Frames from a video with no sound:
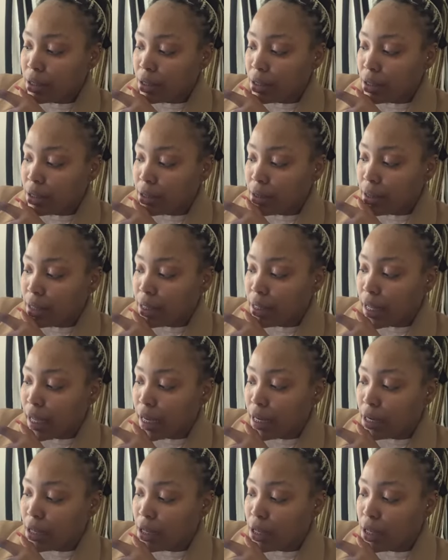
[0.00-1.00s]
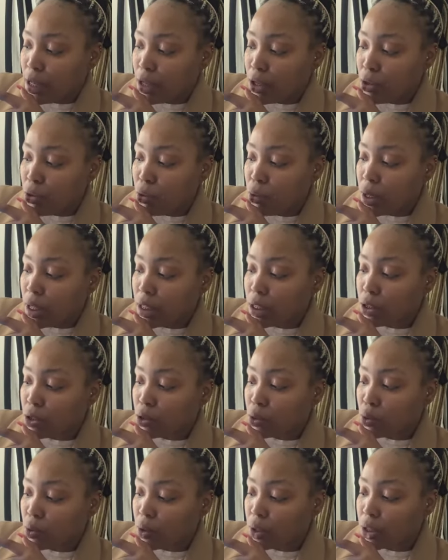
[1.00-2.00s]
the data unit
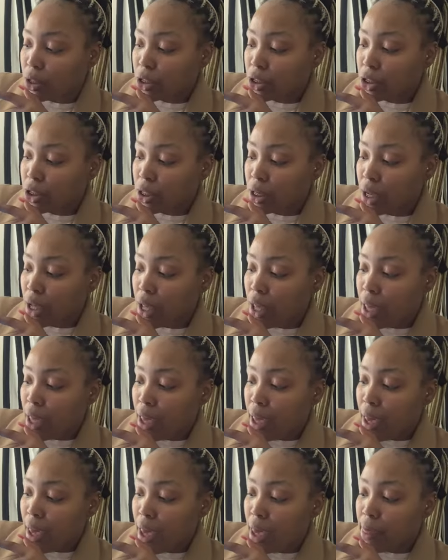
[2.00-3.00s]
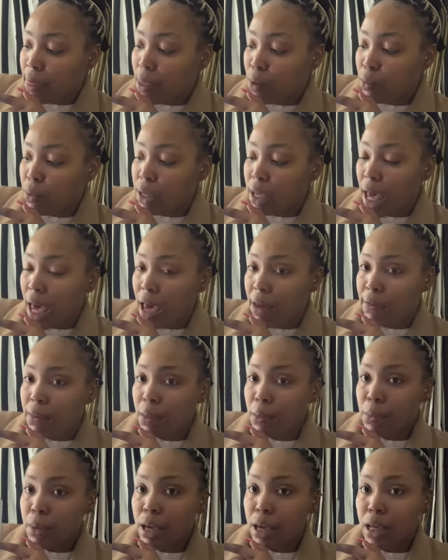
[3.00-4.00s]
storage, and then we have the
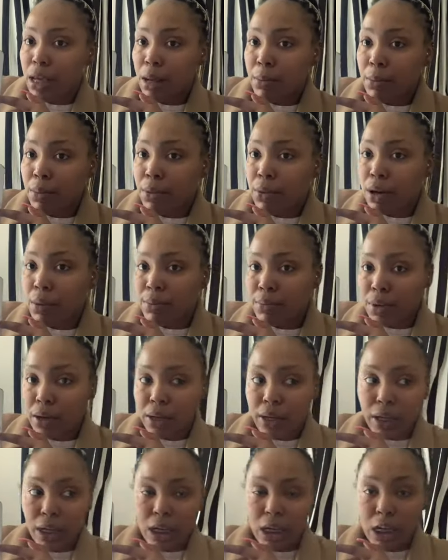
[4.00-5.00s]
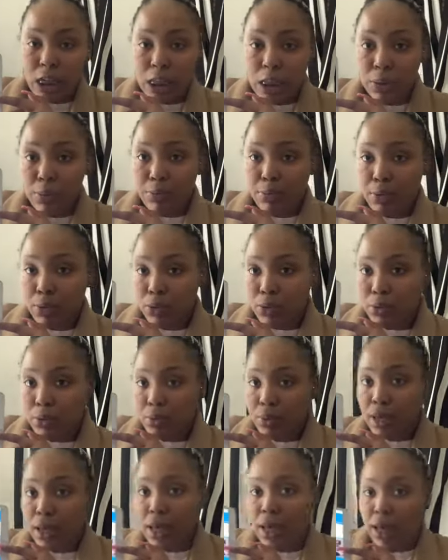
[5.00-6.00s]
main important part here is the probe.
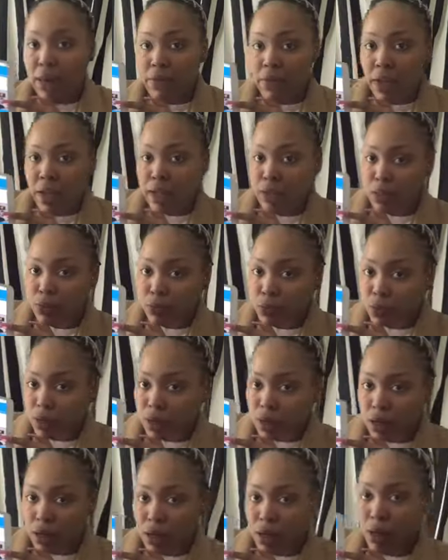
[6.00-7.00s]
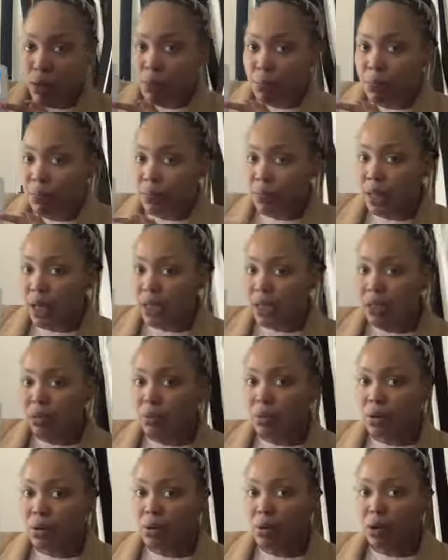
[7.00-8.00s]
That's where that's the
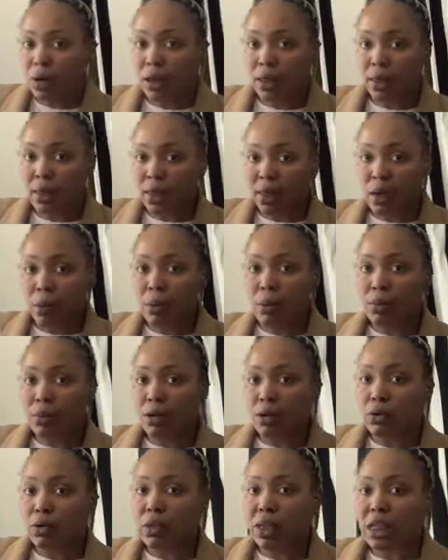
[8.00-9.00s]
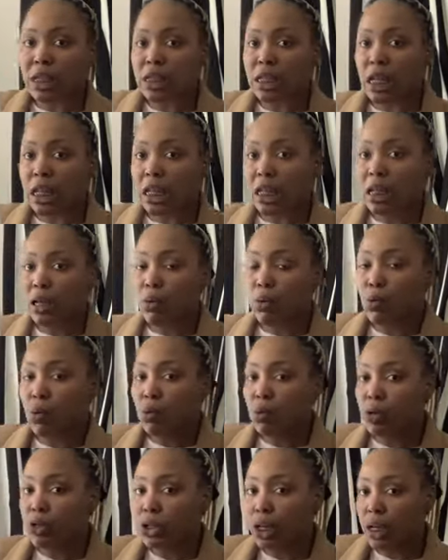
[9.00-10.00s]
part where that we put on the jelly when we're
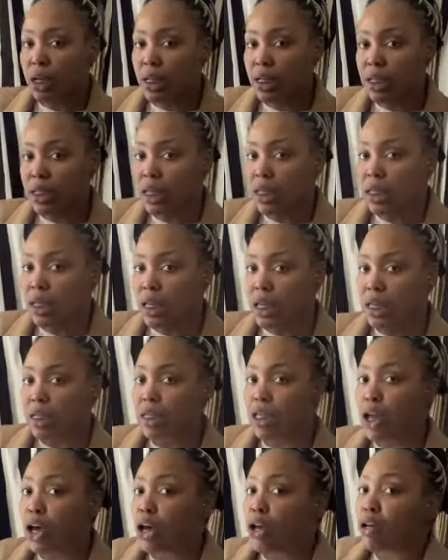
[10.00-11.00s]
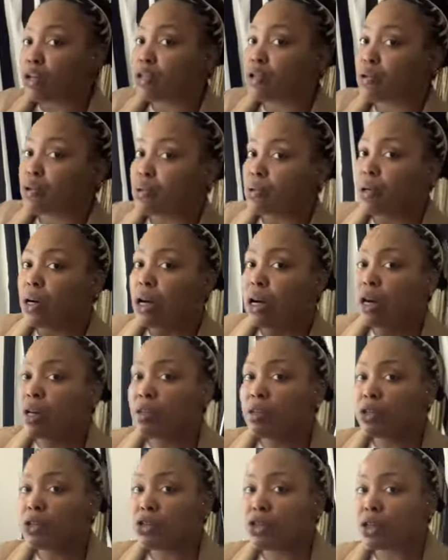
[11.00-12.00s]
trying to see things. So the
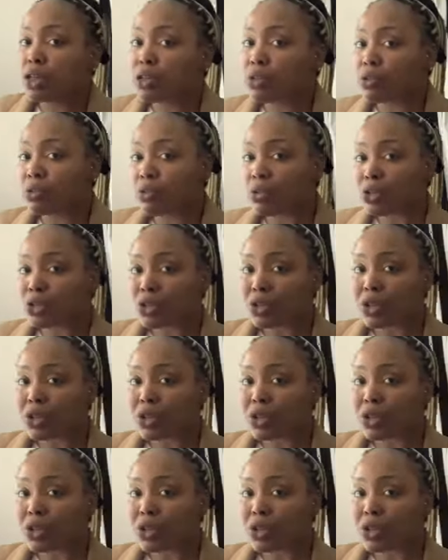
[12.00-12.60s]
transducer